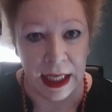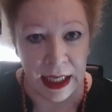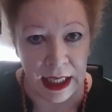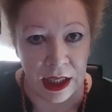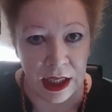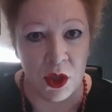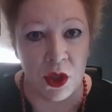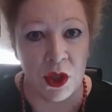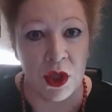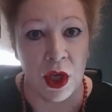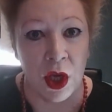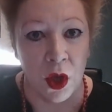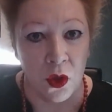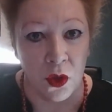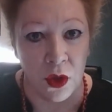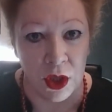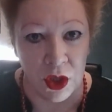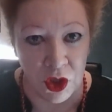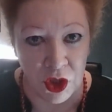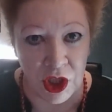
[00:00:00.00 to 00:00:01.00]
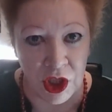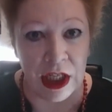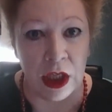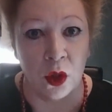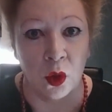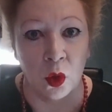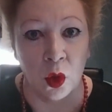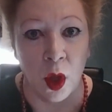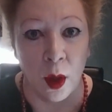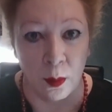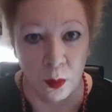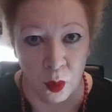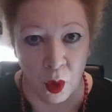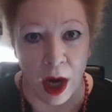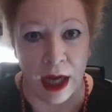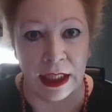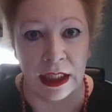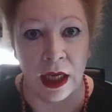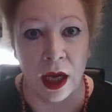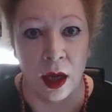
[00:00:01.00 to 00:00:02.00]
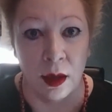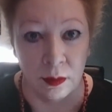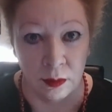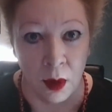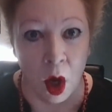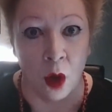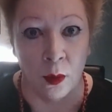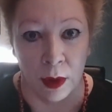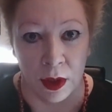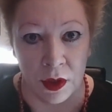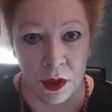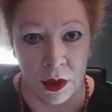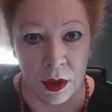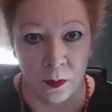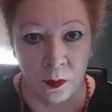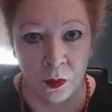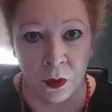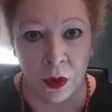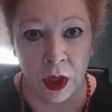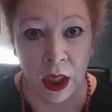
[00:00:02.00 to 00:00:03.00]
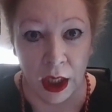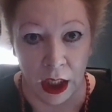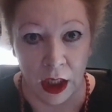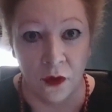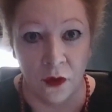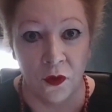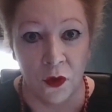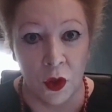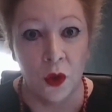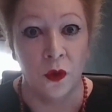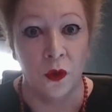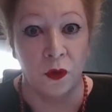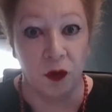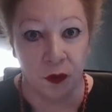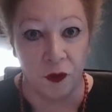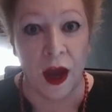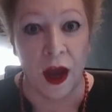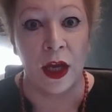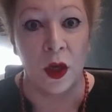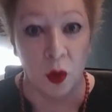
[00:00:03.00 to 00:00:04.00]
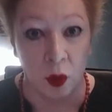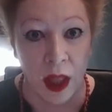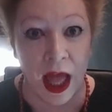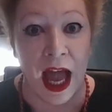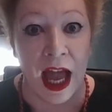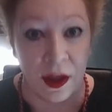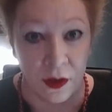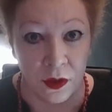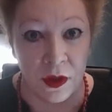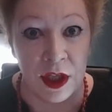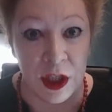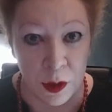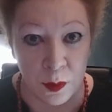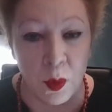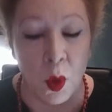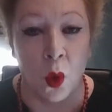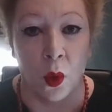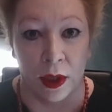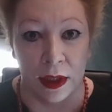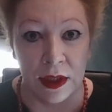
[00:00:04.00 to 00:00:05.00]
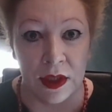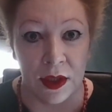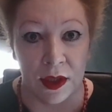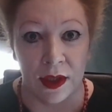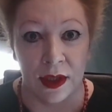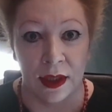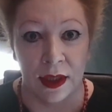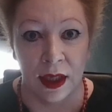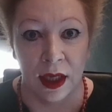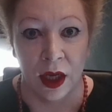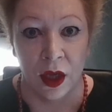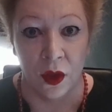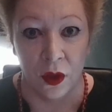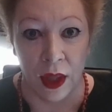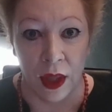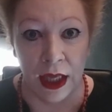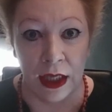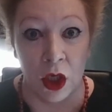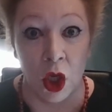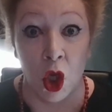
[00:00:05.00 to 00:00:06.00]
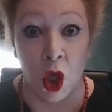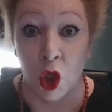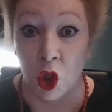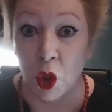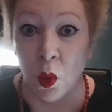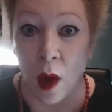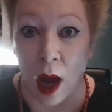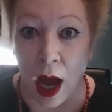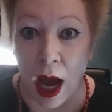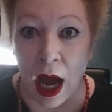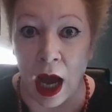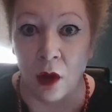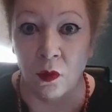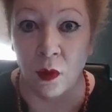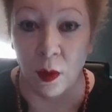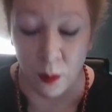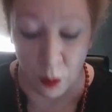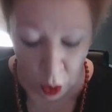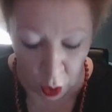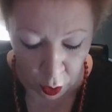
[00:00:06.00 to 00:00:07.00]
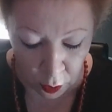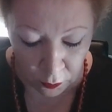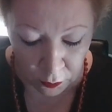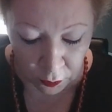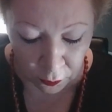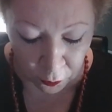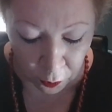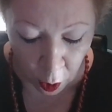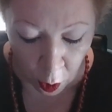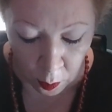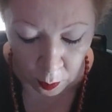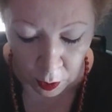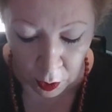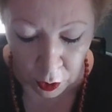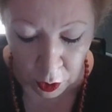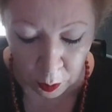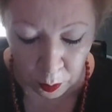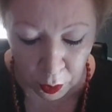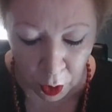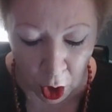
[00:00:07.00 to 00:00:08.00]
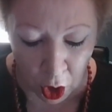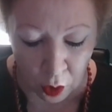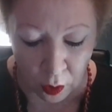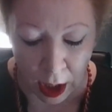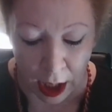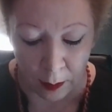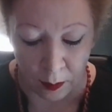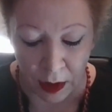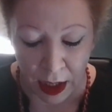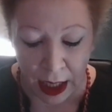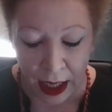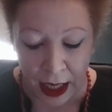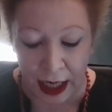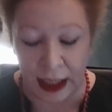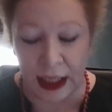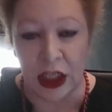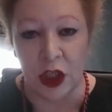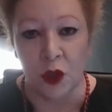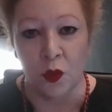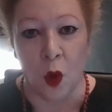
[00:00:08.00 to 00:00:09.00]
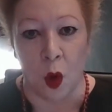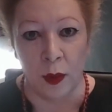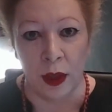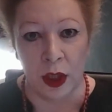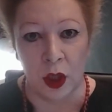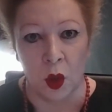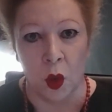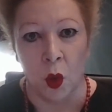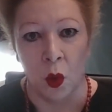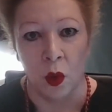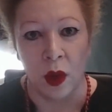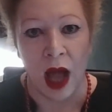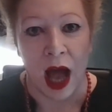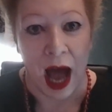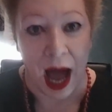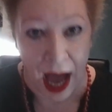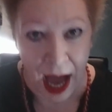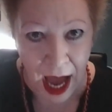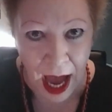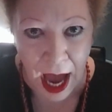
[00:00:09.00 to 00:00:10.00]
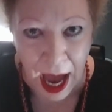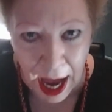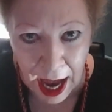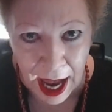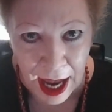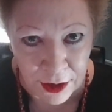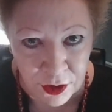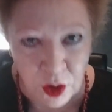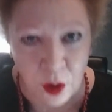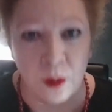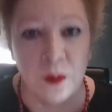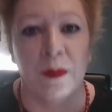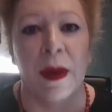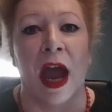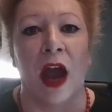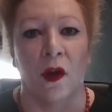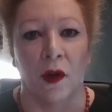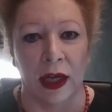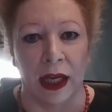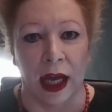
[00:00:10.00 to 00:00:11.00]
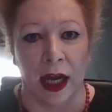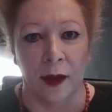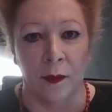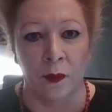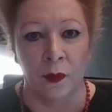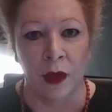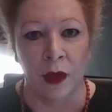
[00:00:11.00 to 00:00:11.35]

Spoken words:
is the deal breaker moment. If you fail at this point, then you are removed from the program. It is what we call a hard barrier.